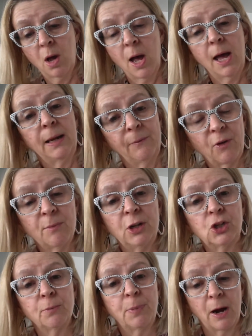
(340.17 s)
an
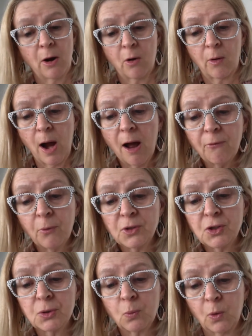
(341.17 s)
information paragraph,
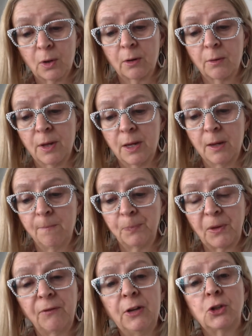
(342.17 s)
what are the
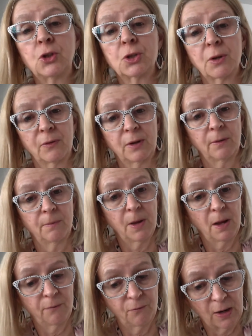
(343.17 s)
features of an
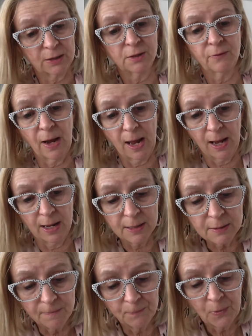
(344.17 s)
effective
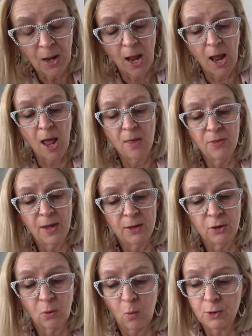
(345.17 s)
ad, and
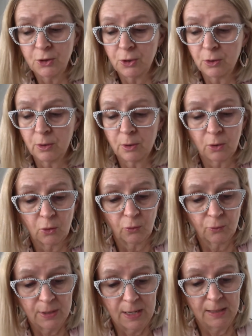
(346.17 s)
then you're going to
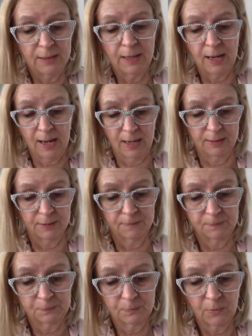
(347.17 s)
create an ad.
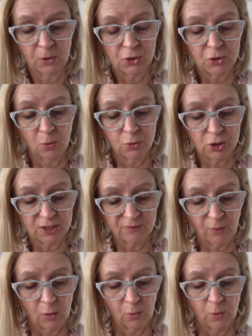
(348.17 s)
So just
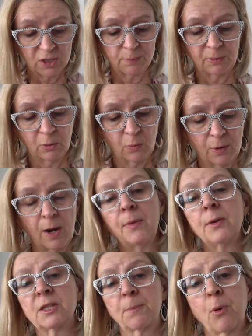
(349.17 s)
follow what's below there. And
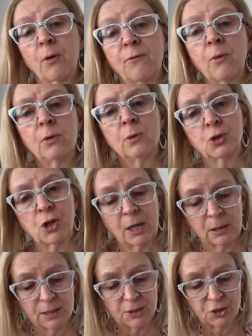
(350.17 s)
there's a portfolio
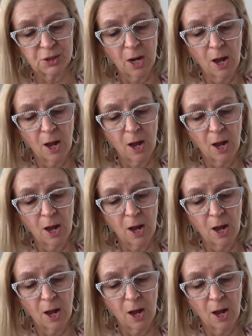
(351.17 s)
checklist,